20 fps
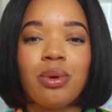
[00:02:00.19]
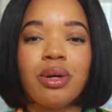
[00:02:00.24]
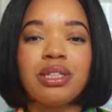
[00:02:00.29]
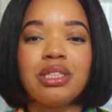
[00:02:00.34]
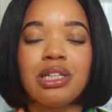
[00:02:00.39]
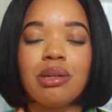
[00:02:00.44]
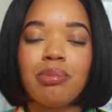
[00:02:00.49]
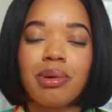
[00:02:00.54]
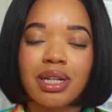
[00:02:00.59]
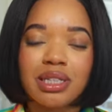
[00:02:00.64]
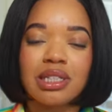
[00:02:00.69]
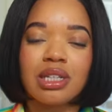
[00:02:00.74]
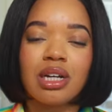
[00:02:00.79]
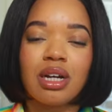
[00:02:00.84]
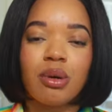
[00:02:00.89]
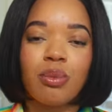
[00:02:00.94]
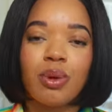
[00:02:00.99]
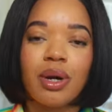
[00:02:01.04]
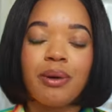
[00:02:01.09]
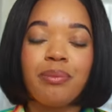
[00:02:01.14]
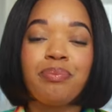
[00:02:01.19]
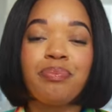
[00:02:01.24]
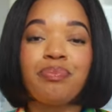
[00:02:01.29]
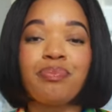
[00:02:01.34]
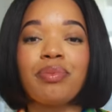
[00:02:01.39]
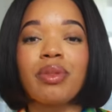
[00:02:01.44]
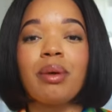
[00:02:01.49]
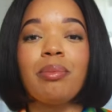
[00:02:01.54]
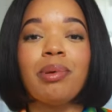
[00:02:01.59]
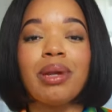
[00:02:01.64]
we'll see, but it's a good one.
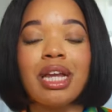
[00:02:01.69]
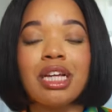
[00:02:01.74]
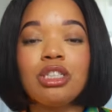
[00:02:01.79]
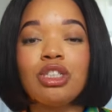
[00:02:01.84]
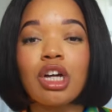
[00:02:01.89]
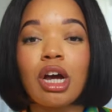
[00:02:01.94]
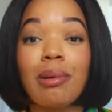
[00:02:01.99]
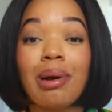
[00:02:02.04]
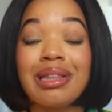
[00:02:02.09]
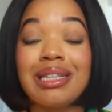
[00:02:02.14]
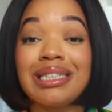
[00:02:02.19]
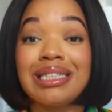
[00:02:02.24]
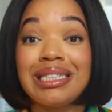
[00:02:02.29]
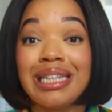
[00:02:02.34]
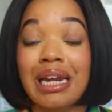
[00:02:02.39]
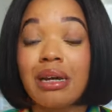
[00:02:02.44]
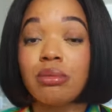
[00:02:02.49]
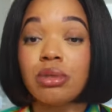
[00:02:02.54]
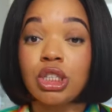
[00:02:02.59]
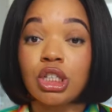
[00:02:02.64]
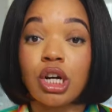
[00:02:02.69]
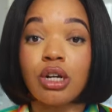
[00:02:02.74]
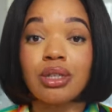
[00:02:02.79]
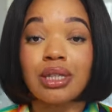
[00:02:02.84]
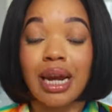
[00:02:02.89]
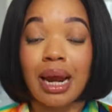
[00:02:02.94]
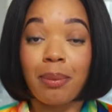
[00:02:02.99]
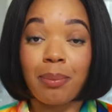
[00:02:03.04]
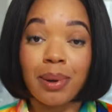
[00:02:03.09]
But let's talk about this denim shirt that I